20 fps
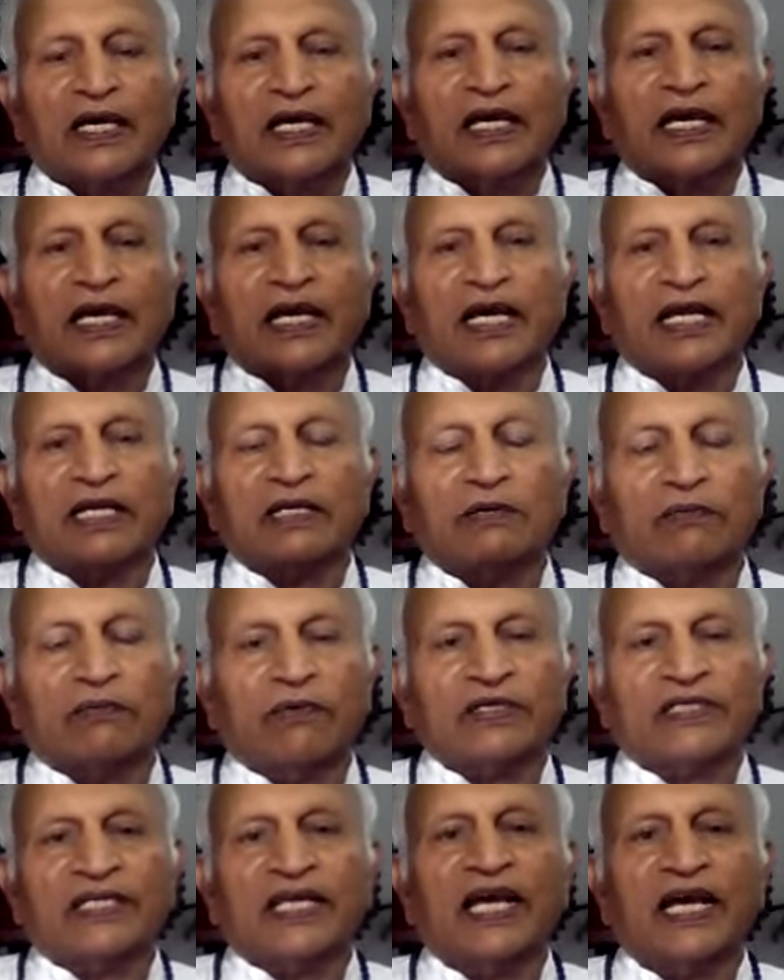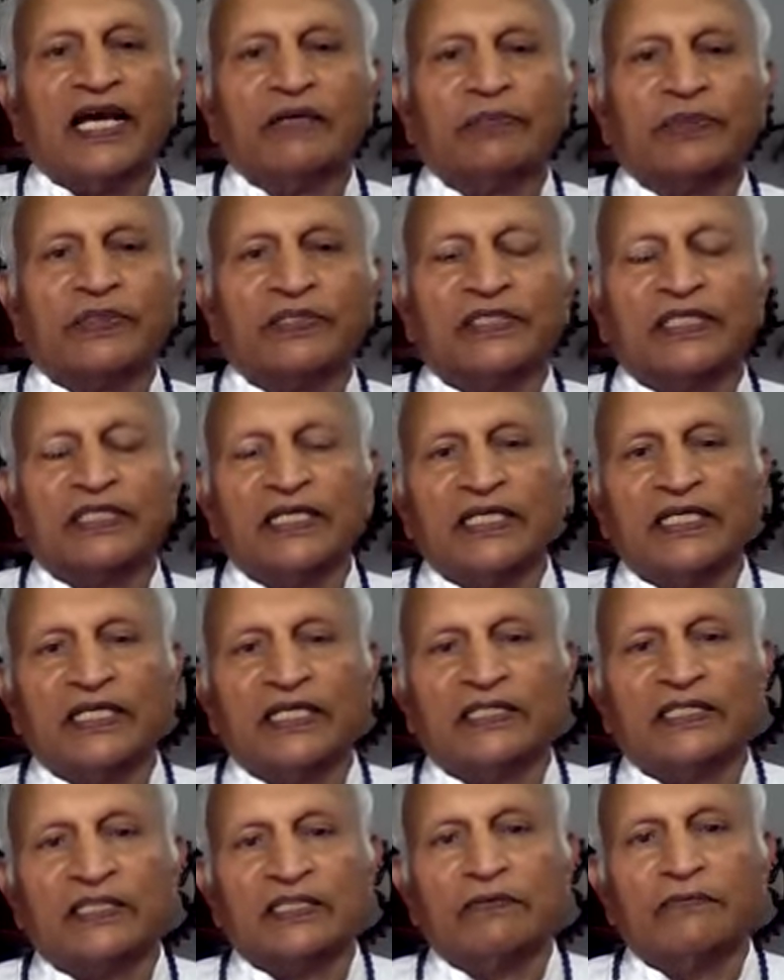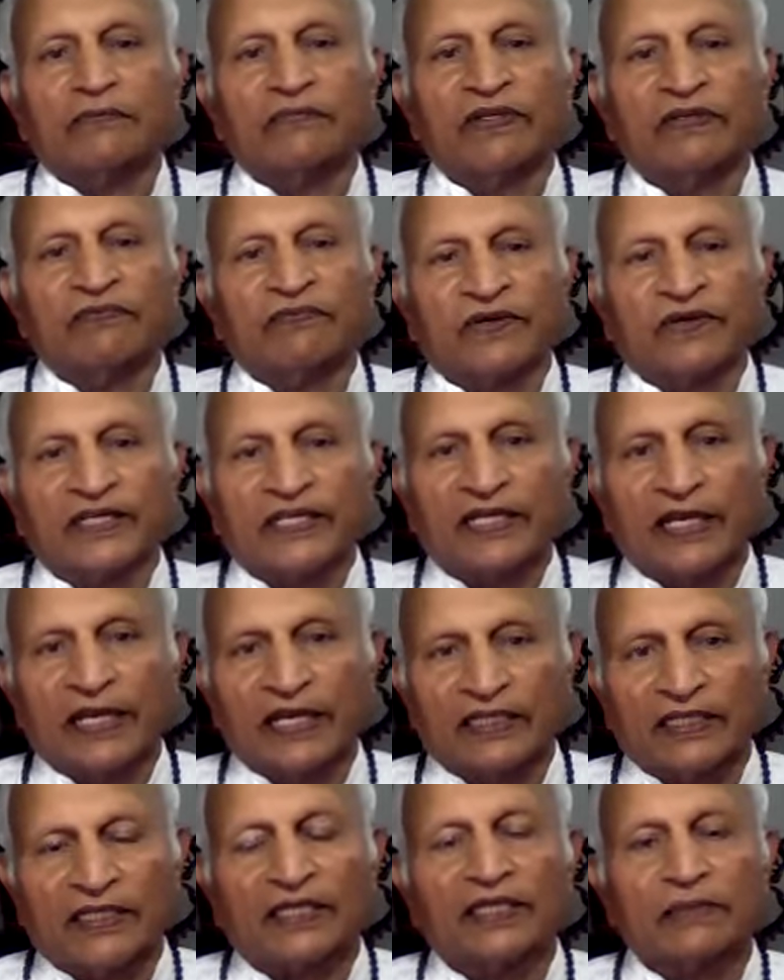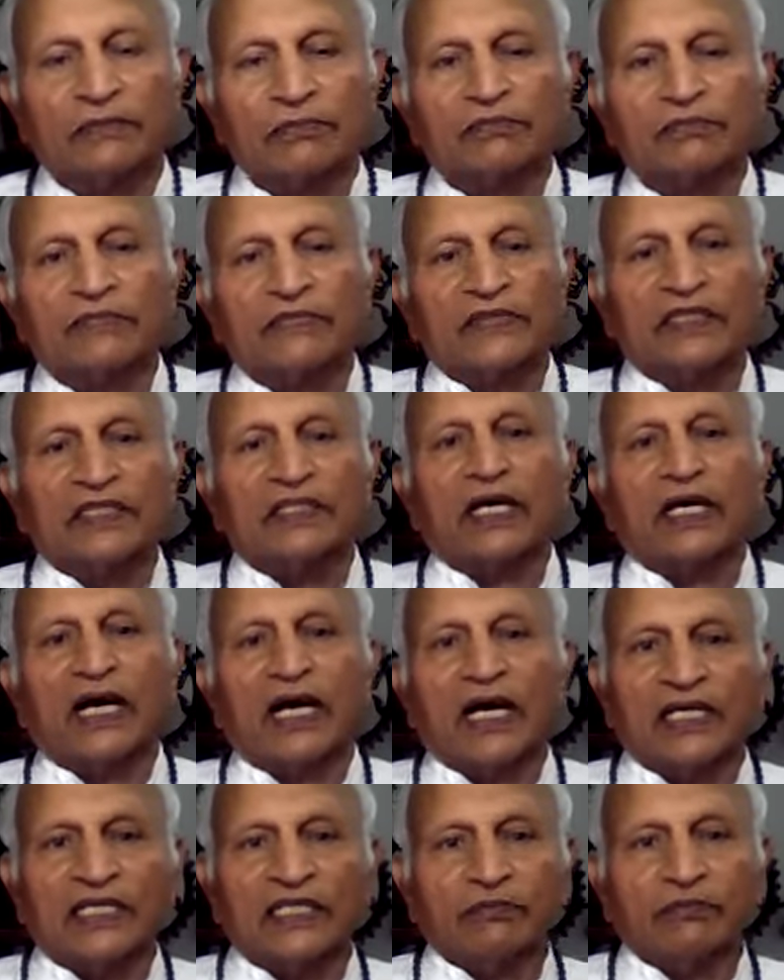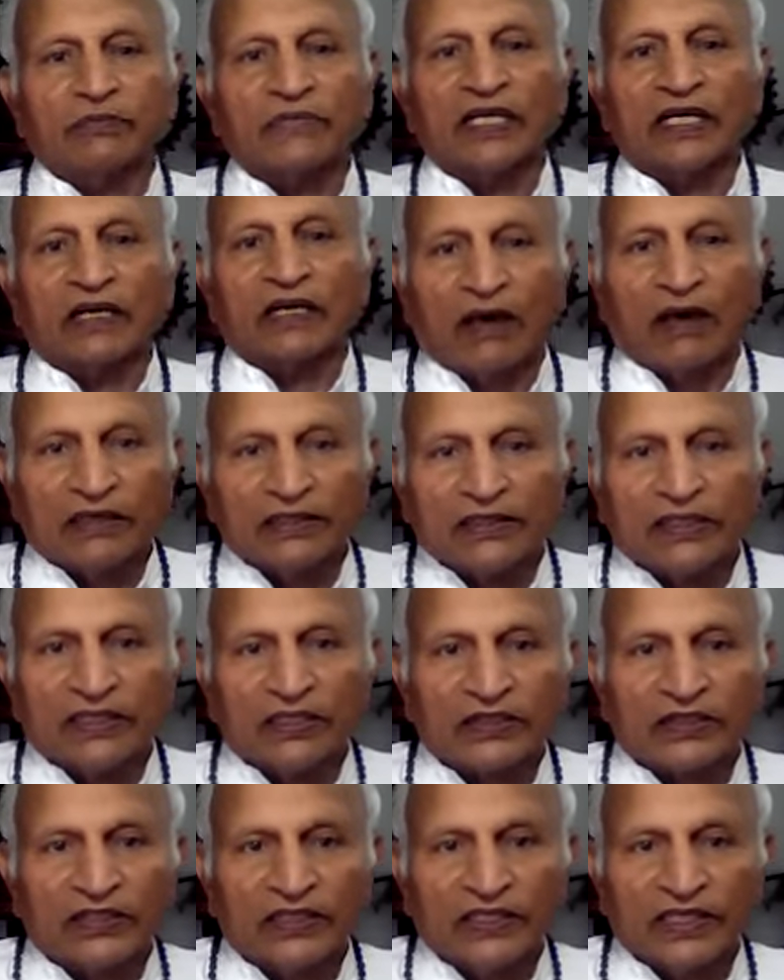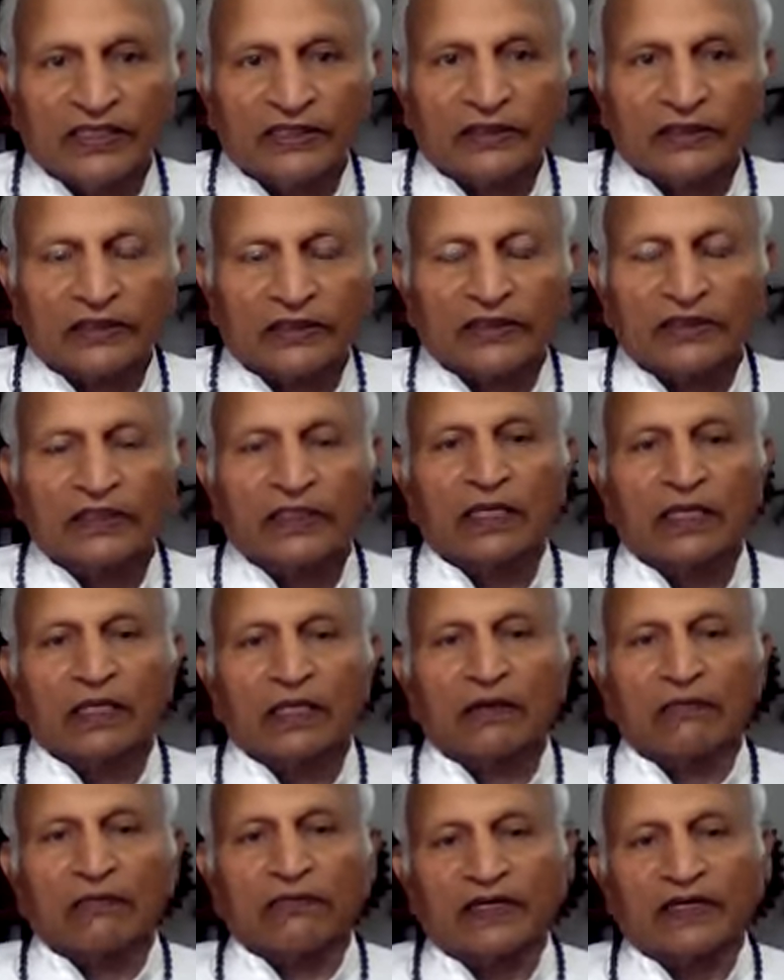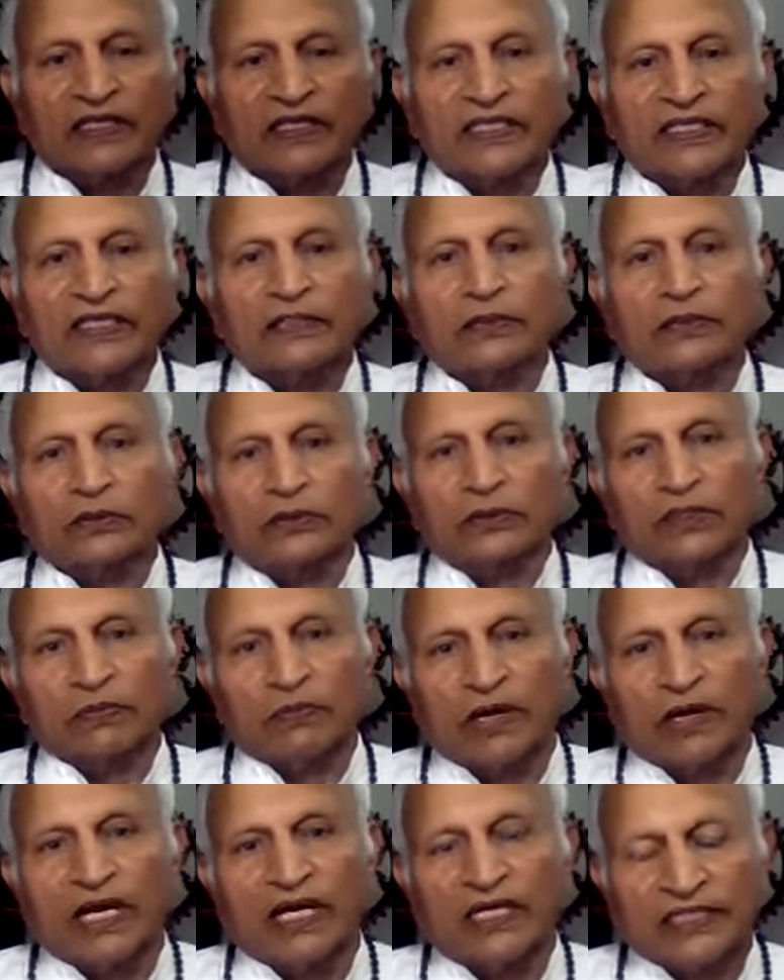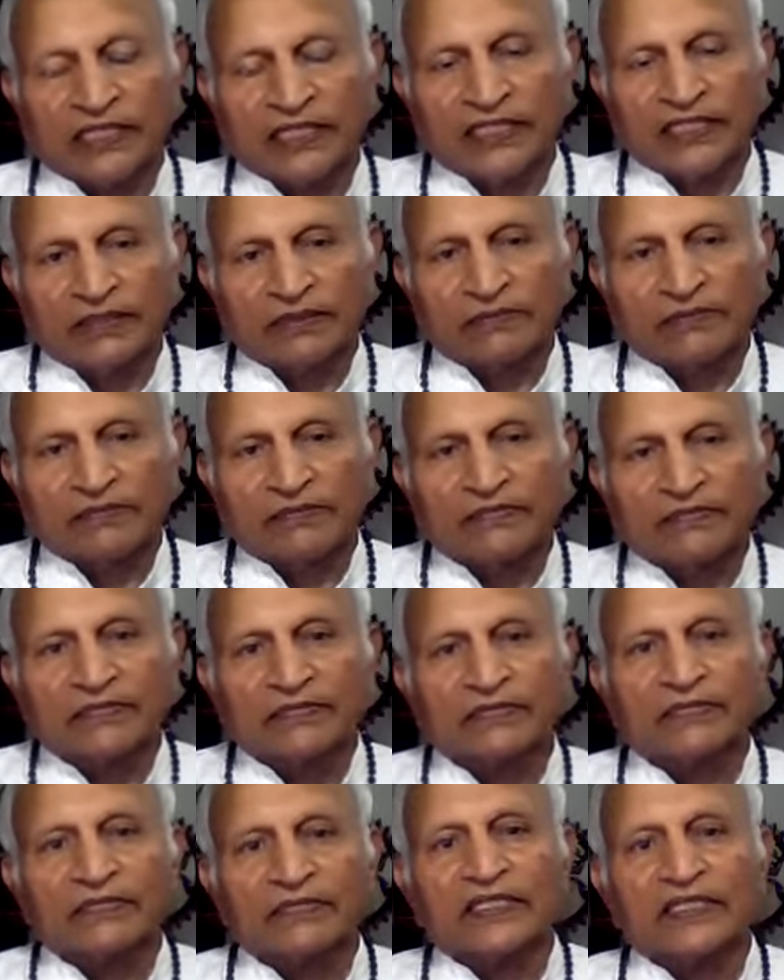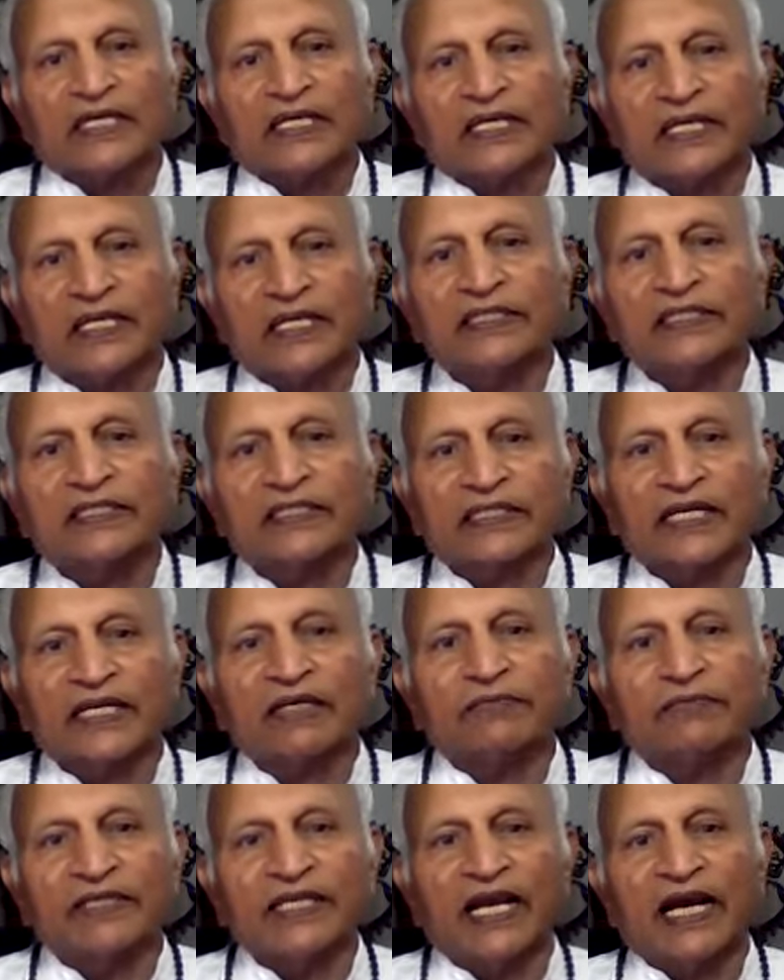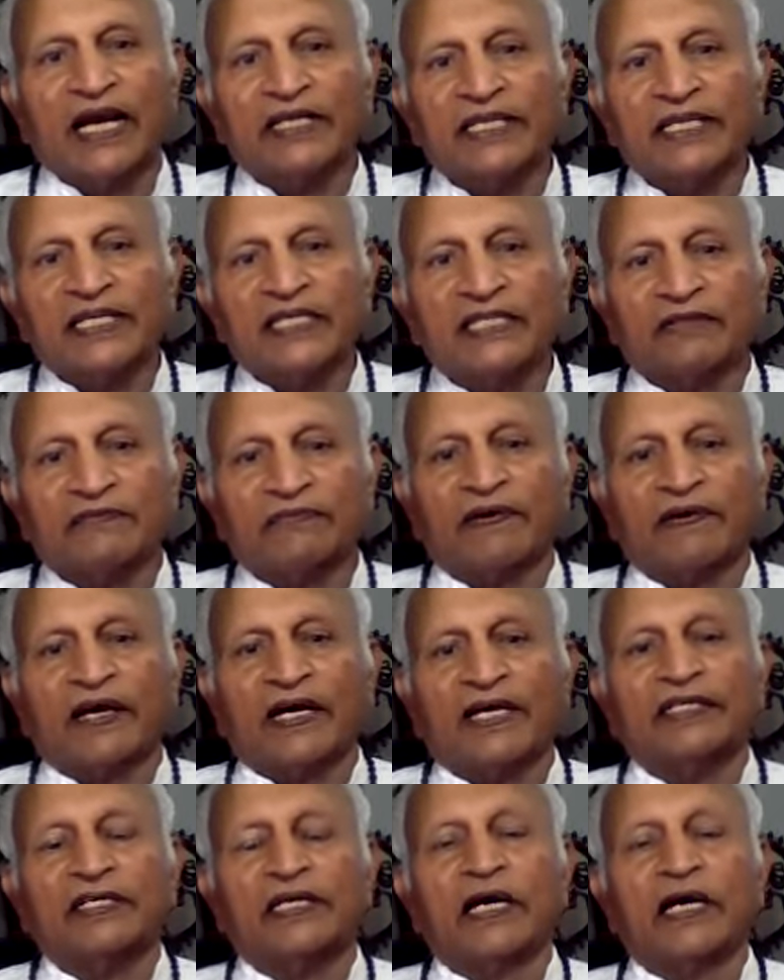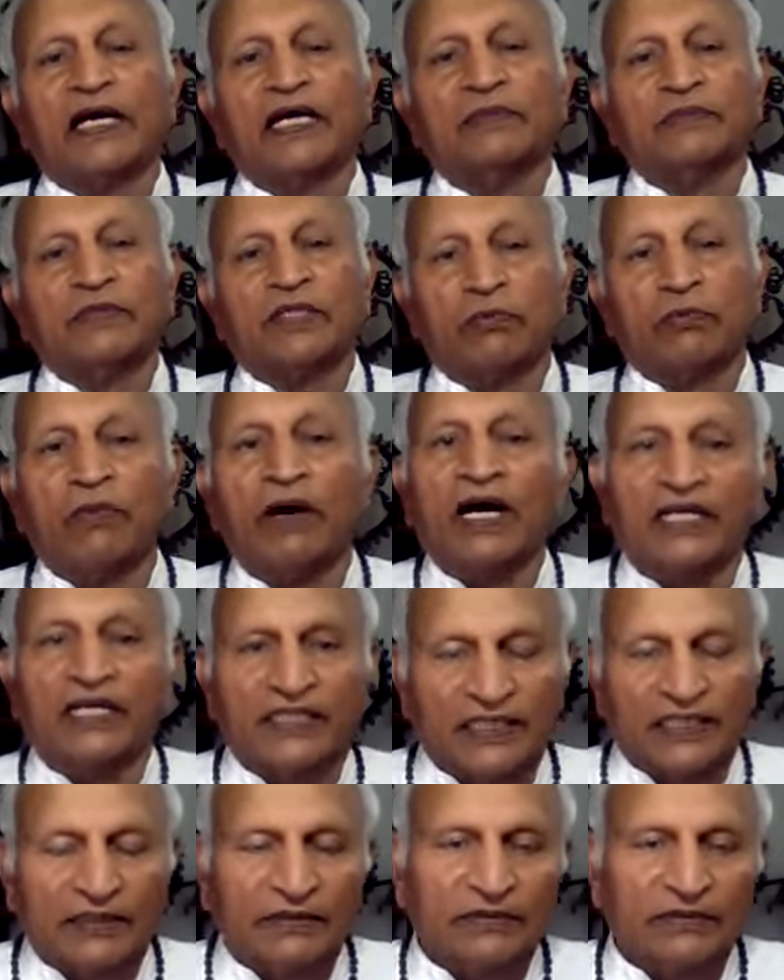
And what happens is we forget I am the consciousness working through the body. Instead, we identify I'm the body.